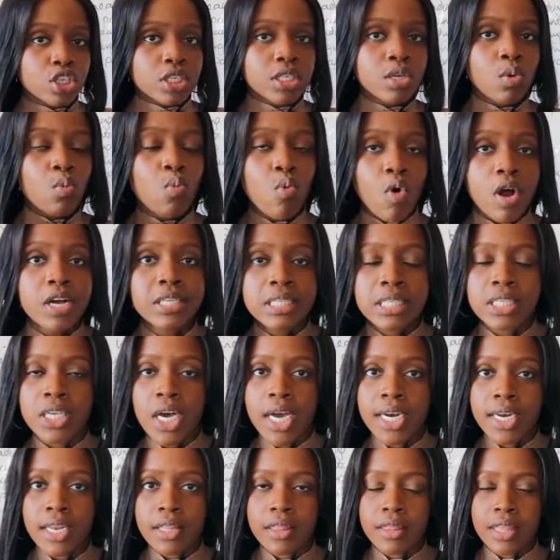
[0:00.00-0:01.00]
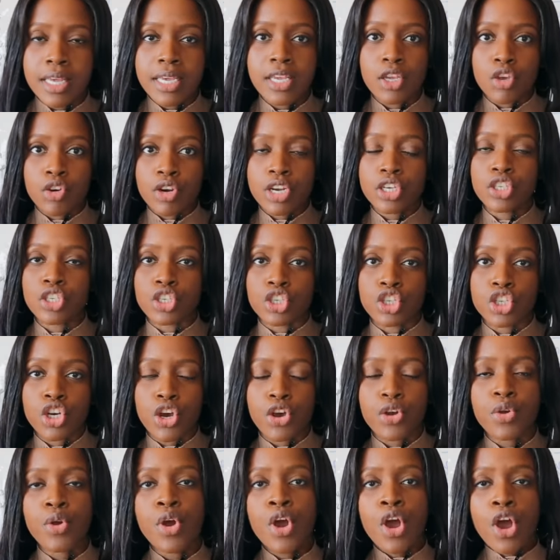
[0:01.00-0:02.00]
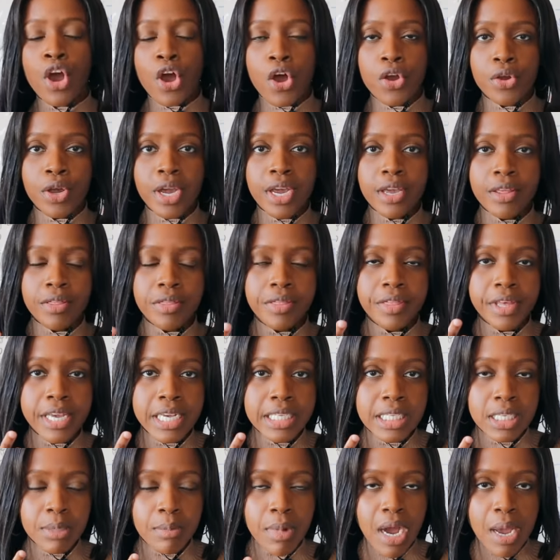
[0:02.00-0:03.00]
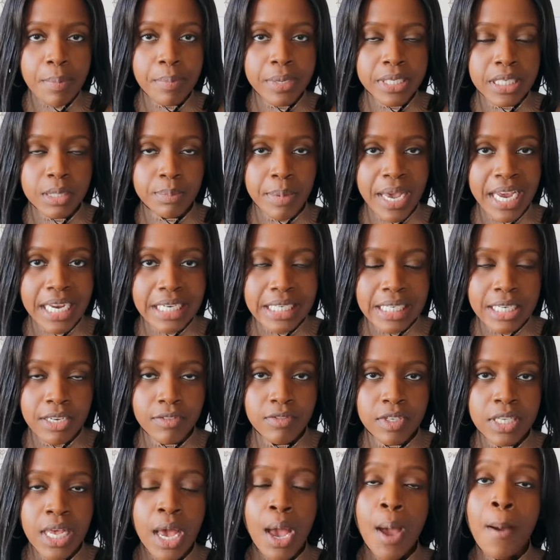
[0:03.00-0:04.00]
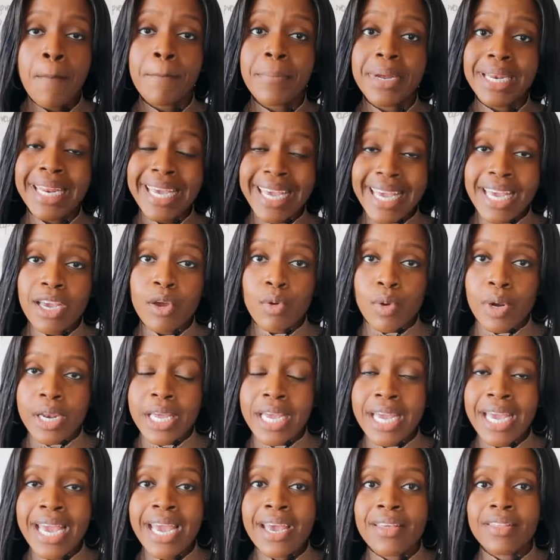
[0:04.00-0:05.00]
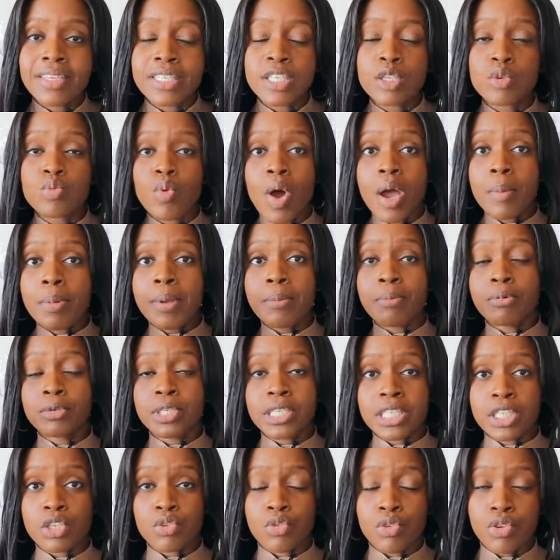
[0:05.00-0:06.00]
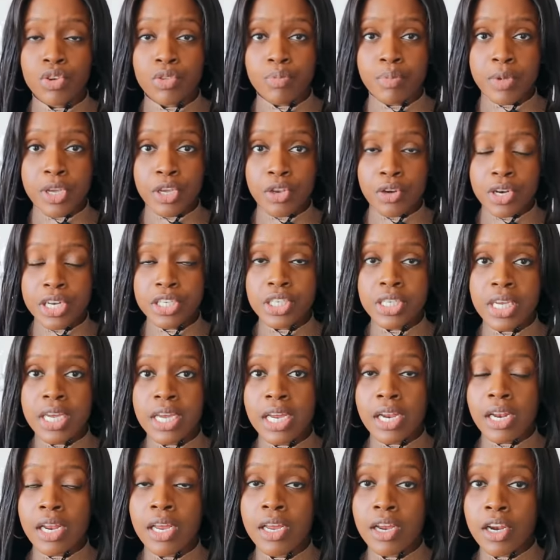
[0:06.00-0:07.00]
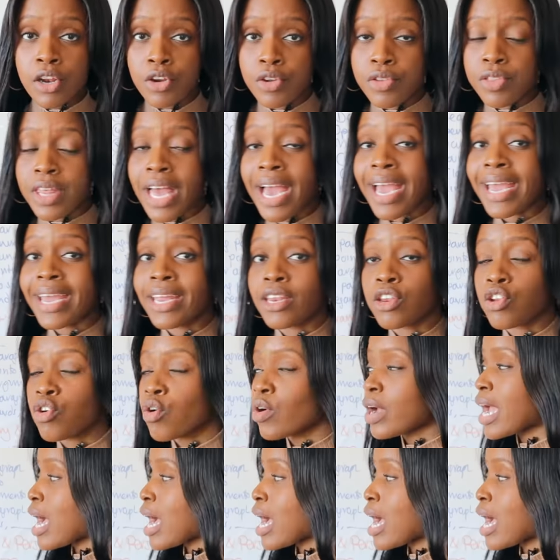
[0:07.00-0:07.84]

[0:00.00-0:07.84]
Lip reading: just a one-sided thing. You need to show, okay, these are my perspectives, but equally, this is why people disagree with me. You need to include that in your